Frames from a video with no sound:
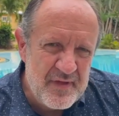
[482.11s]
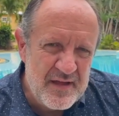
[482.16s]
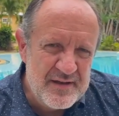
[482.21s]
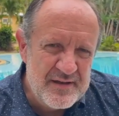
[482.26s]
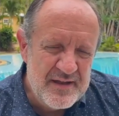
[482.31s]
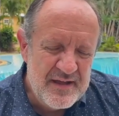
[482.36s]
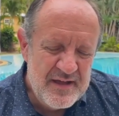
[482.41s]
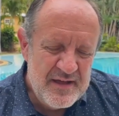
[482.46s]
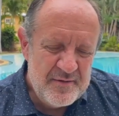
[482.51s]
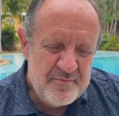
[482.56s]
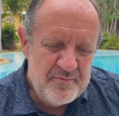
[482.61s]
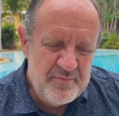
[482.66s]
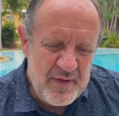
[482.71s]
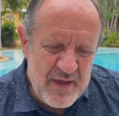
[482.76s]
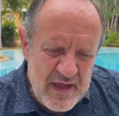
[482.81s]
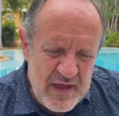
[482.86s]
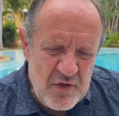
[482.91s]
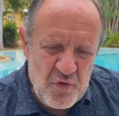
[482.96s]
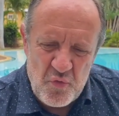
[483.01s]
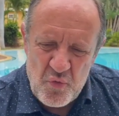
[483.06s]
and
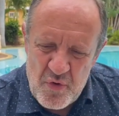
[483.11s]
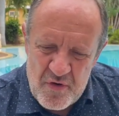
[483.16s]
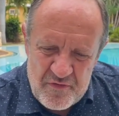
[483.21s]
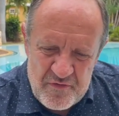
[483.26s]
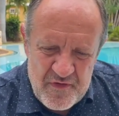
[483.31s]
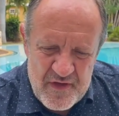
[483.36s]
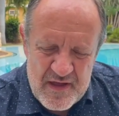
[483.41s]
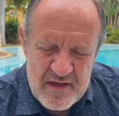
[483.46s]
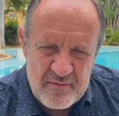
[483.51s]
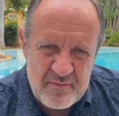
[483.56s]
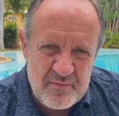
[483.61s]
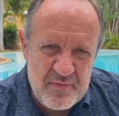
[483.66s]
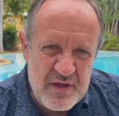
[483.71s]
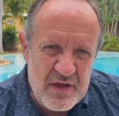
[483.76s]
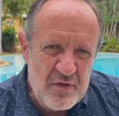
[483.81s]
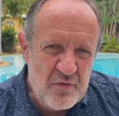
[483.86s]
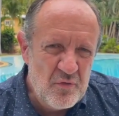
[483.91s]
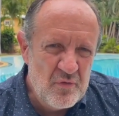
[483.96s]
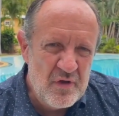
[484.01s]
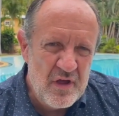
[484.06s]
being with him,
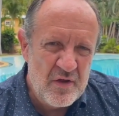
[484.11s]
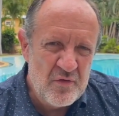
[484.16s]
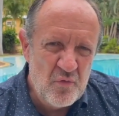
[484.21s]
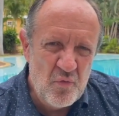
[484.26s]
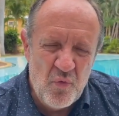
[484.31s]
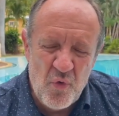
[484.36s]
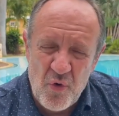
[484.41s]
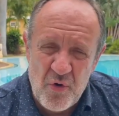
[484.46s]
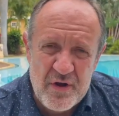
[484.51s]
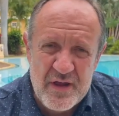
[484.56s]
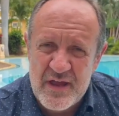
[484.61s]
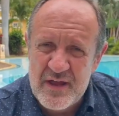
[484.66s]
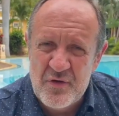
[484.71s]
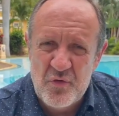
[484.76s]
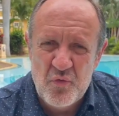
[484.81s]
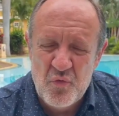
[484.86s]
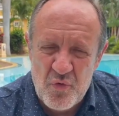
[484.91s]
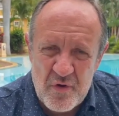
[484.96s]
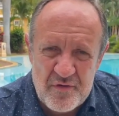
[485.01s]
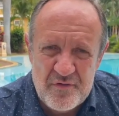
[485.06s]
being and
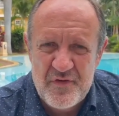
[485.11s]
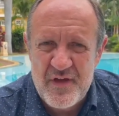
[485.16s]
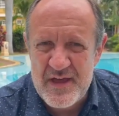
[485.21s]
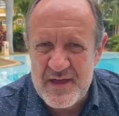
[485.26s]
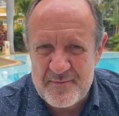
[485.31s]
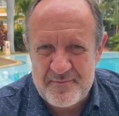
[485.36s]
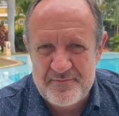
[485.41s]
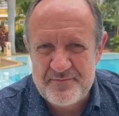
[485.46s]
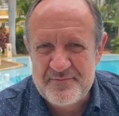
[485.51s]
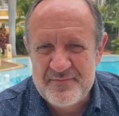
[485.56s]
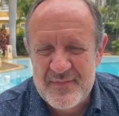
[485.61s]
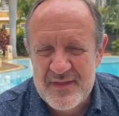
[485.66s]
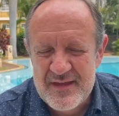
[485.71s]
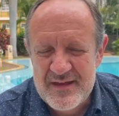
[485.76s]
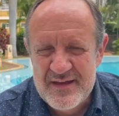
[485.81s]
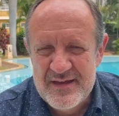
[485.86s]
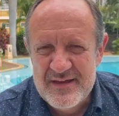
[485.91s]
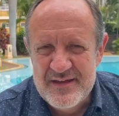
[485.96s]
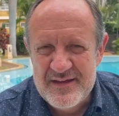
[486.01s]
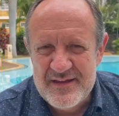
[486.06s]
walking with him
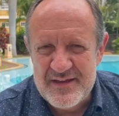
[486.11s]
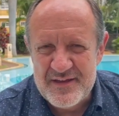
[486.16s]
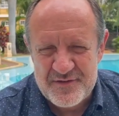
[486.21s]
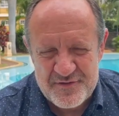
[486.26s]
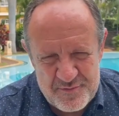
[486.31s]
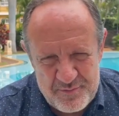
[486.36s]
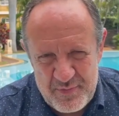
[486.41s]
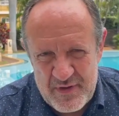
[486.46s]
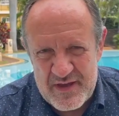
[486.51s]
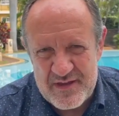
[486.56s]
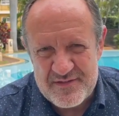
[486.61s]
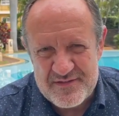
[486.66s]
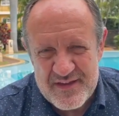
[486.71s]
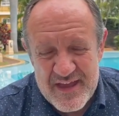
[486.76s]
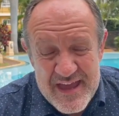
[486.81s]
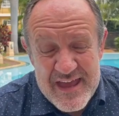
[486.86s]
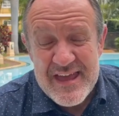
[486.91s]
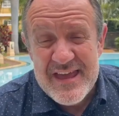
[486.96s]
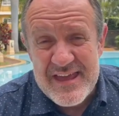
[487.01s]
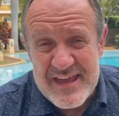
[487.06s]
is peace.
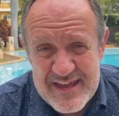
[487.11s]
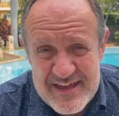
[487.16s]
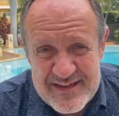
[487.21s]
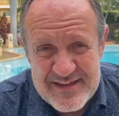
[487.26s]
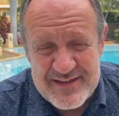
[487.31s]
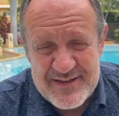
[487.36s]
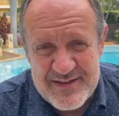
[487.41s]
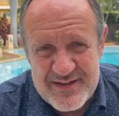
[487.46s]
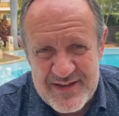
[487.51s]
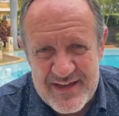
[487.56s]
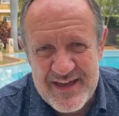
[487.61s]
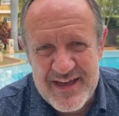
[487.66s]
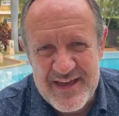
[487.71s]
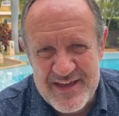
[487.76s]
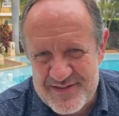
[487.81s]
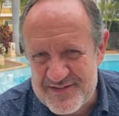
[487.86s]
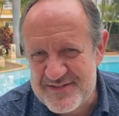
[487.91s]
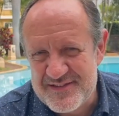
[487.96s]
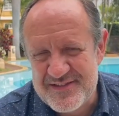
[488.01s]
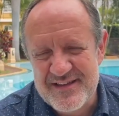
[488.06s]
He
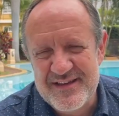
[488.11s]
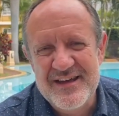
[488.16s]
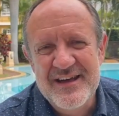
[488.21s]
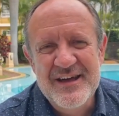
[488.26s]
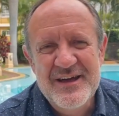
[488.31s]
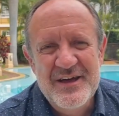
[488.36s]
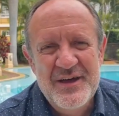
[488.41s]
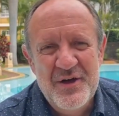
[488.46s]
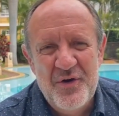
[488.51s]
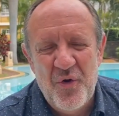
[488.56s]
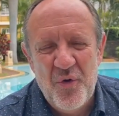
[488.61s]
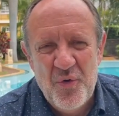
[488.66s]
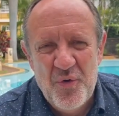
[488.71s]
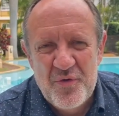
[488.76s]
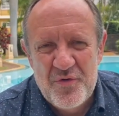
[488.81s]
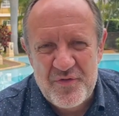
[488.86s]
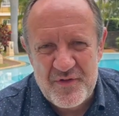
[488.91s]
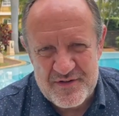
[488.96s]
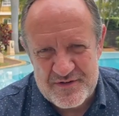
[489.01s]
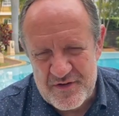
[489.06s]
is the
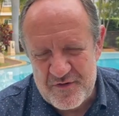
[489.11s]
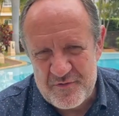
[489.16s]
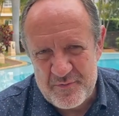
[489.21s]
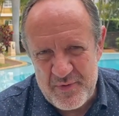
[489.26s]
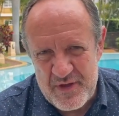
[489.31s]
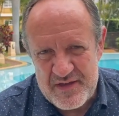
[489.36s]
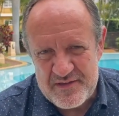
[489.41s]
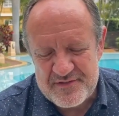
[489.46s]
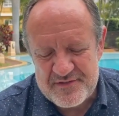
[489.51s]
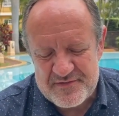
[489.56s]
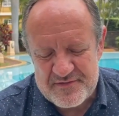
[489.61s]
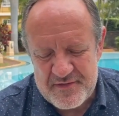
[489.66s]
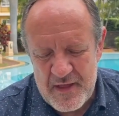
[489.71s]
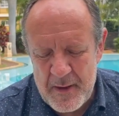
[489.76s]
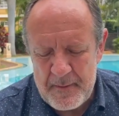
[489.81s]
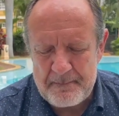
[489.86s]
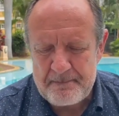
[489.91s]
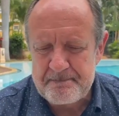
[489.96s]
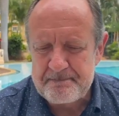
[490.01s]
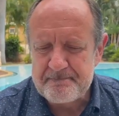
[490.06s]
author of peace.
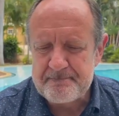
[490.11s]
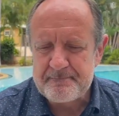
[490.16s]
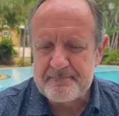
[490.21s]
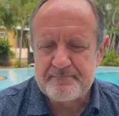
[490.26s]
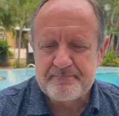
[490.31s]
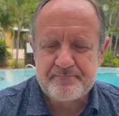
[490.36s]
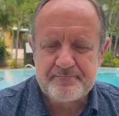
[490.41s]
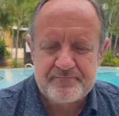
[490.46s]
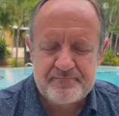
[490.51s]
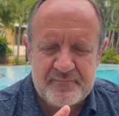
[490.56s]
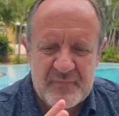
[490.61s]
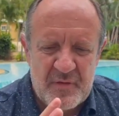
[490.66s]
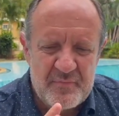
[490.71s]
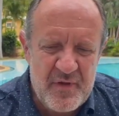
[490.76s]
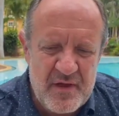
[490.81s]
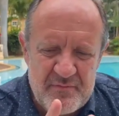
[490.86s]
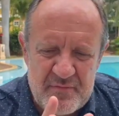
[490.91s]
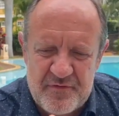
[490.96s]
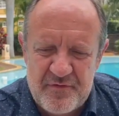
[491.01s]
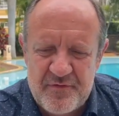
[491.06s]
Now,
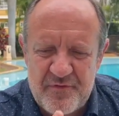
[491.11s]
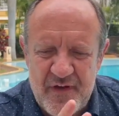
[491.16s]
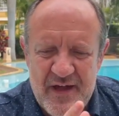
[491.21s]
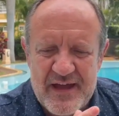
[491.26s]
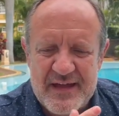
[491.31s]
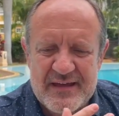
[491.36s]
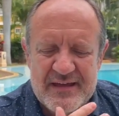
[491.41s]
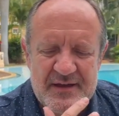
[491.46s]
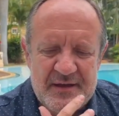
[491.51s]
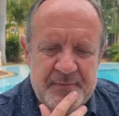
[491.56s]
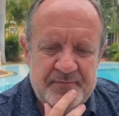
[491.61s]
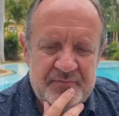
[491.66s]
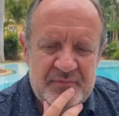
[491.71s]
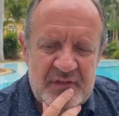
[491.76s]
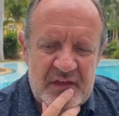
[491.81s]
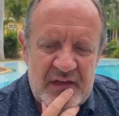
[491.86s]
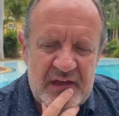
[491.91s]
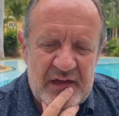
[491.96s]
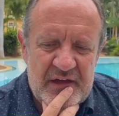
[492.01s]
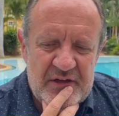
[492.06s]
remember, fake,
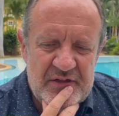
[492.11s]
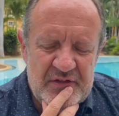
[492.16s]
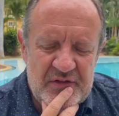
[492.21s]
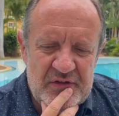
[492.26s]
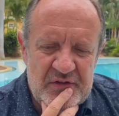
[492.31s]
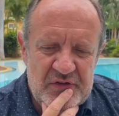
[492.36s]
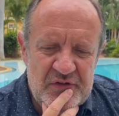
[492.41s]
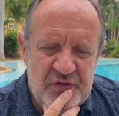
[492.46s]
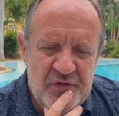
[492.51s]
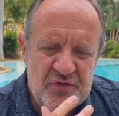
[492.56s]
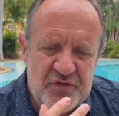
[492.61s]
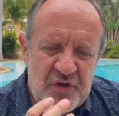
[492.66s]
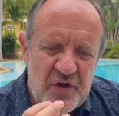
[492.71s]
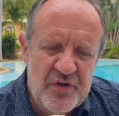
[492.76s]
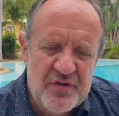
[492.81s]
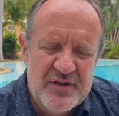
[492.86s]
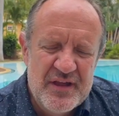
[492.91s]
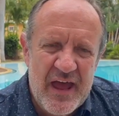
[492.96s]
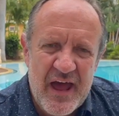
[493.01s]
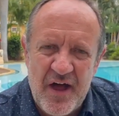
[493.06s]
you
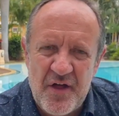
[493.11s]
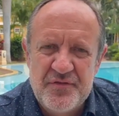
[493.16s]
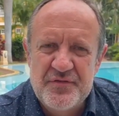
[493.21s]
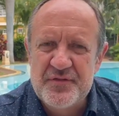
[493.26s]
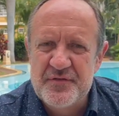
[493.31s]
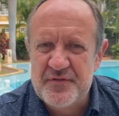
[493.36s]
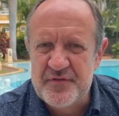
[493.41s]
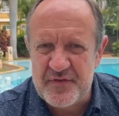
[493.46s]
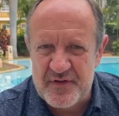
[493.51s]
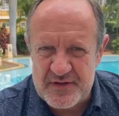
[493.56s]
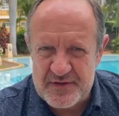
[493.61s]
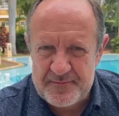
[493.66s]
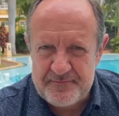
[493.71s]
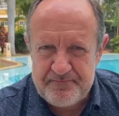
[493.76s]
don't counterfeit